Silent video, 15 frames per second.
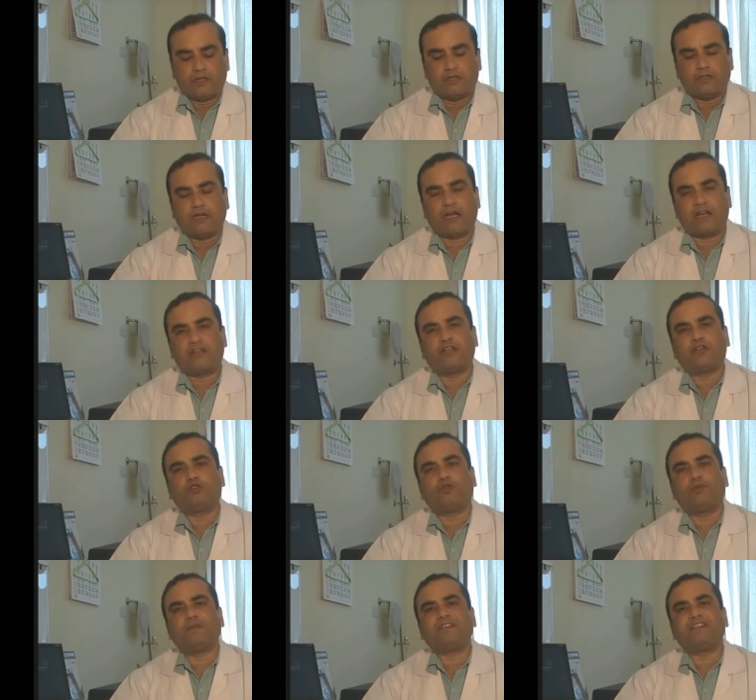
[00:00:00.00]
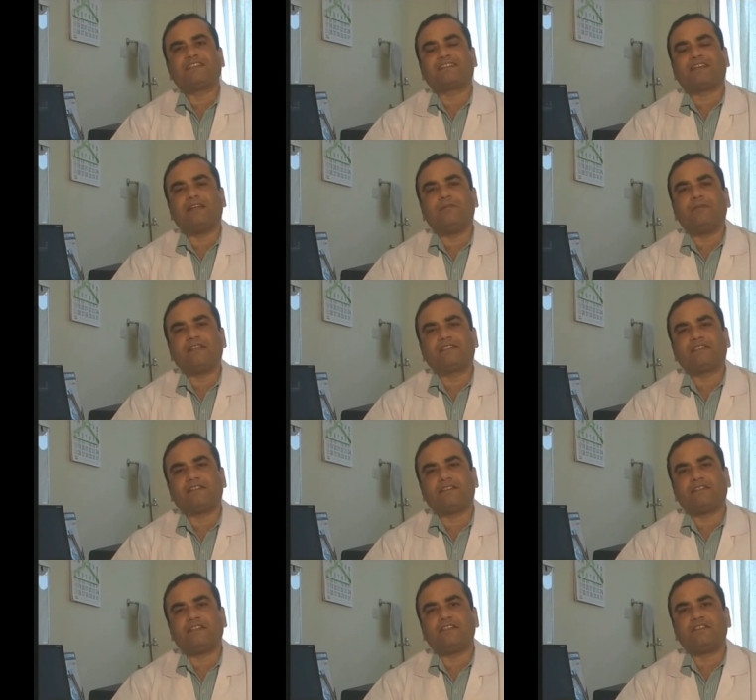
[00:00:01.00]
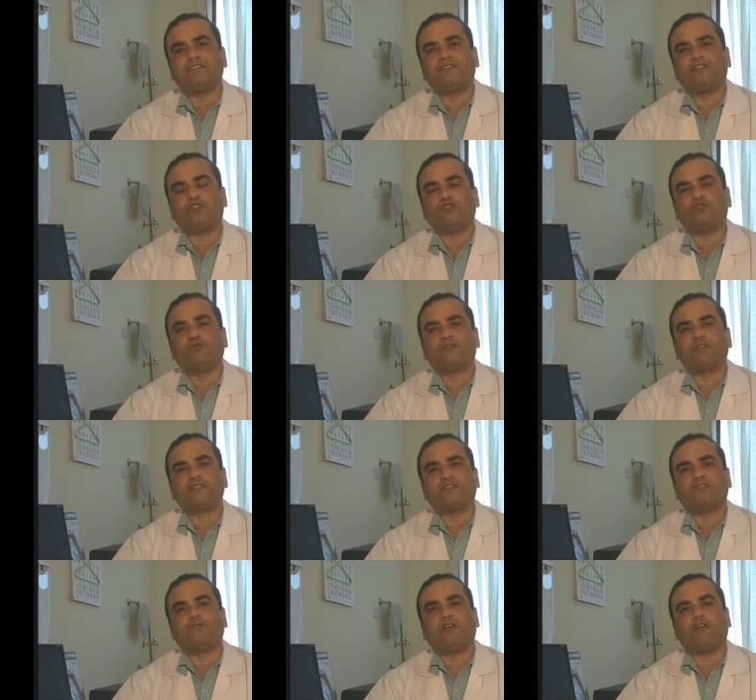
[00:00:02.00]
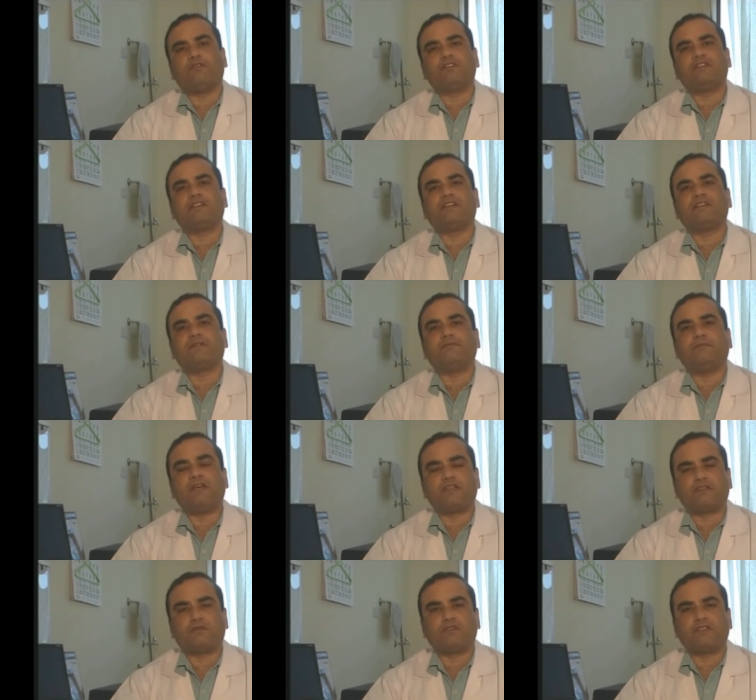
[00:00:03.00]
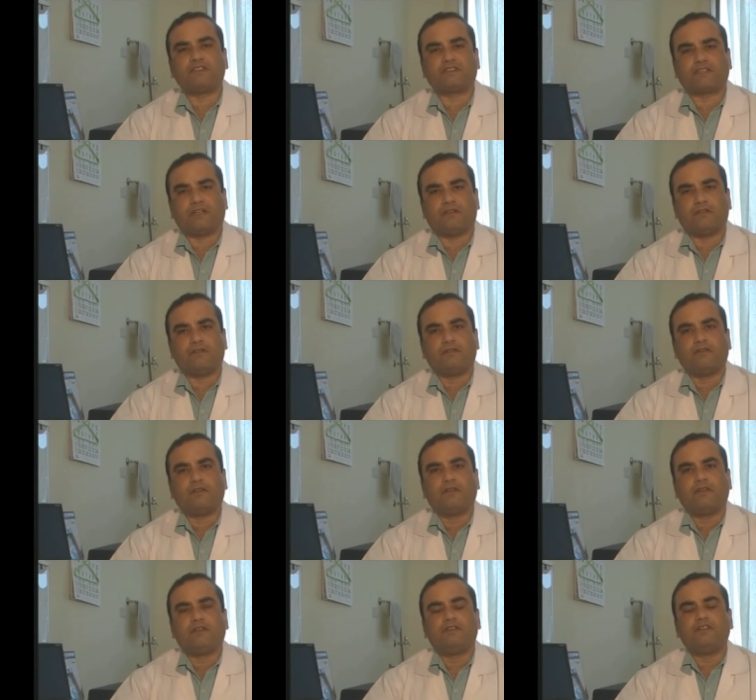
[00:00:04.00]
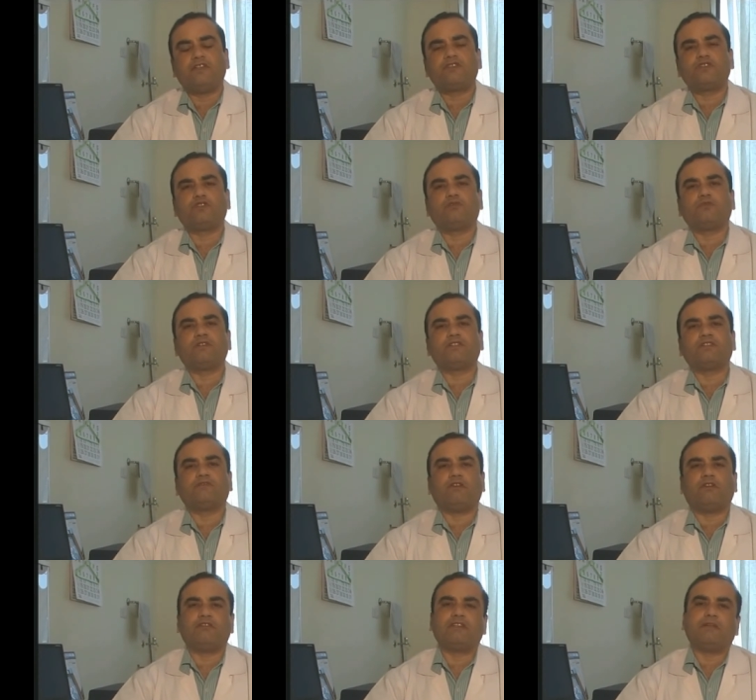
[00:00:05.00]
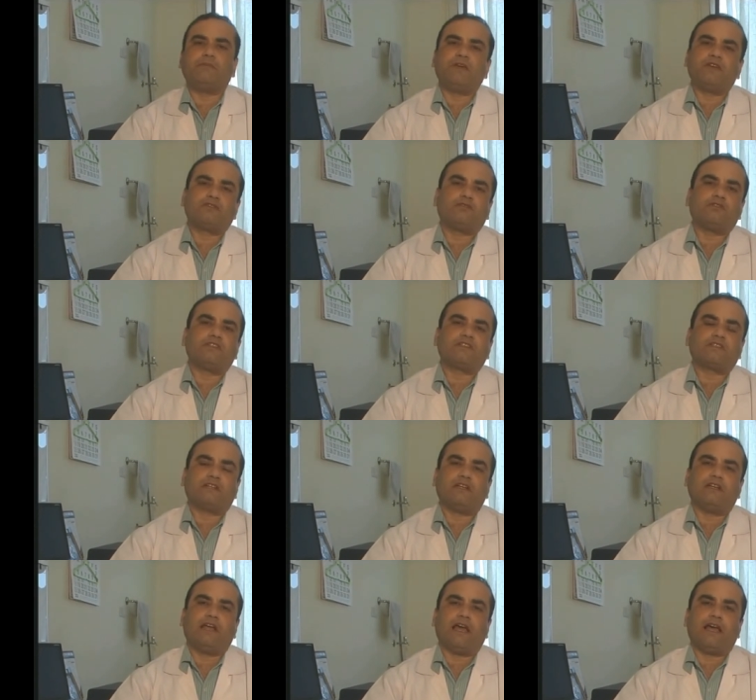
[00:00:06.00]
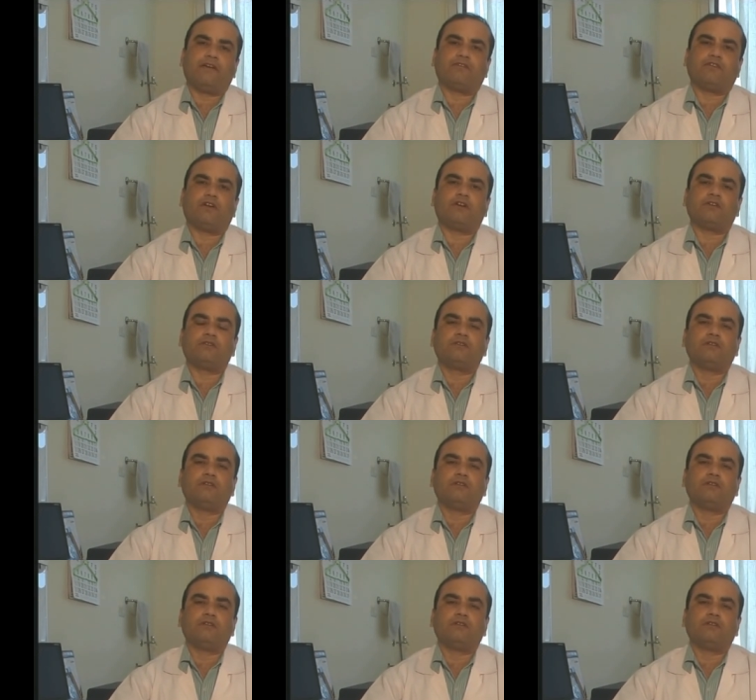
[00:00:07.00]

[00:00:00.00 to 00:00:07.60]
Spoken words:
Another group is the skull-based surgeries, the tumors involving the base of the skull. These tumors involving the base of the skull have got